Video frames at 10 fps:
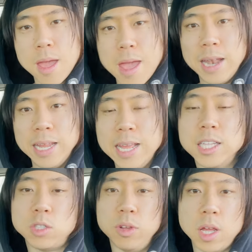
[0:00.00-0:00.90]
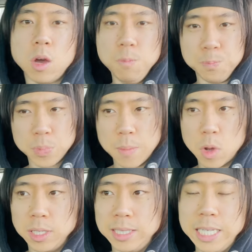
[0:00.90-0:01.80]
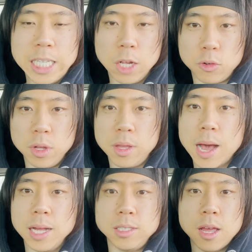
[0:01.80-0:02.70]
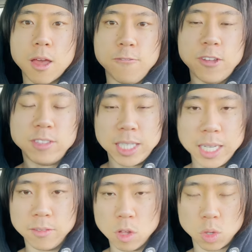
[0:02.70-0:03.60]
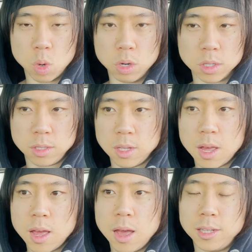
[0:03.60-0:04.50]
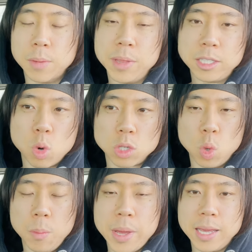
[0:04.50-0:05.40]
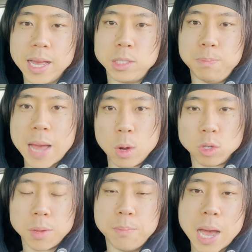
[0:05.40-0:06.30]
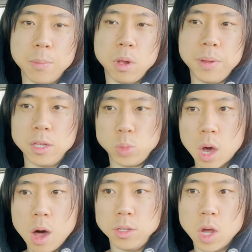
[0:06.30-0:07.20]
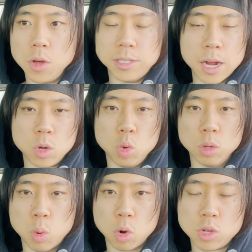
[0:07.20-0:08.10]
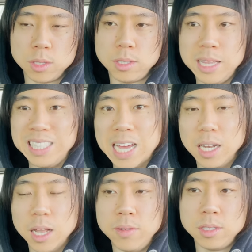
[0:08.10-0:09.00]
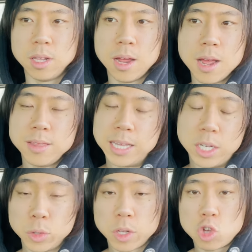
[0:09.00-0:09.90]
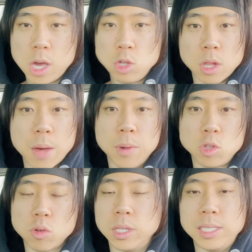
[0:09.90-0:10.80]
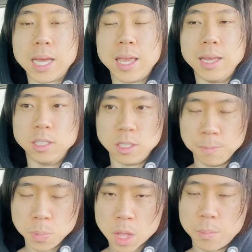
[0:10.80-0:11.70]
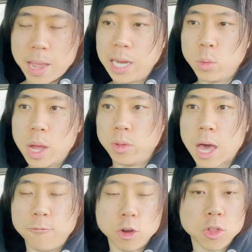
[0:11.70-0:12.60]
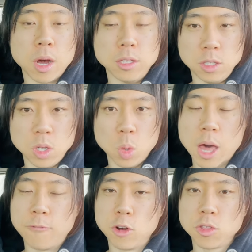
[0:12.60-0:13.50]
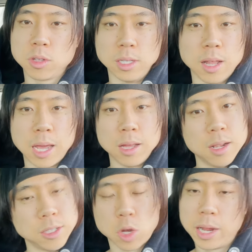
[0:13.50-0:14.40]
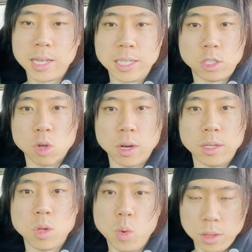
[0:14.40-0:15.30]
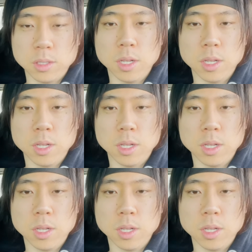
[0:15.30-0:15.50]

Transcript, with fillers: And in this video, I'm going to detail for you guys 15 of those quirks some of these quirks will be, I guess, backwards compatible because we all know these air-cooled Porsches, these 911s, they didn't really change all that much over the decades. But anyway, without further ado, without further delay, let's go ahead and get started with this